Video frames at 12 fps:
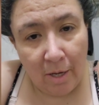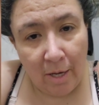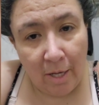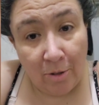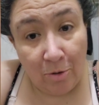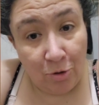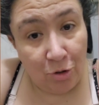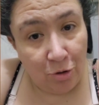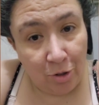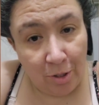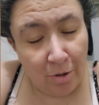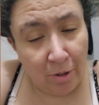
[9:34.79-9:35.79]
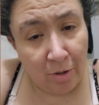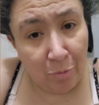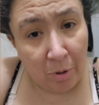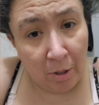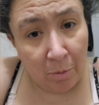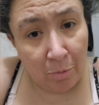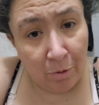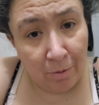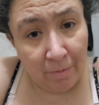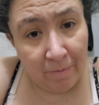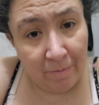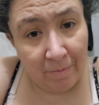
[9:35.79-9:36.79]
And you should still have my
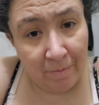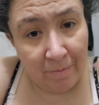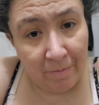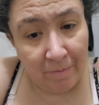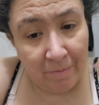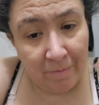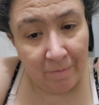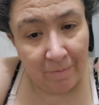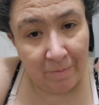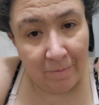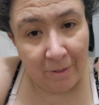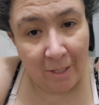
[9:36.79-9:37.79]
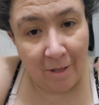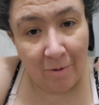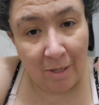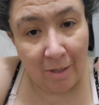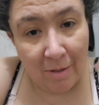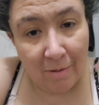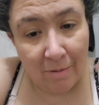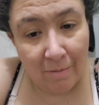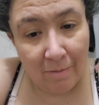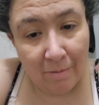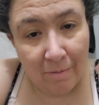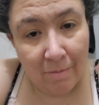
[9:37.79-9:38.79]
number. Anyway,
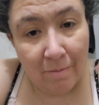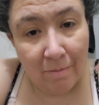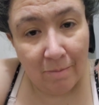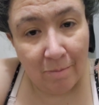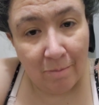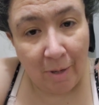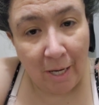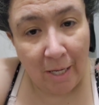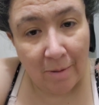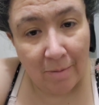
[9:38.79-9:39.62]
bye.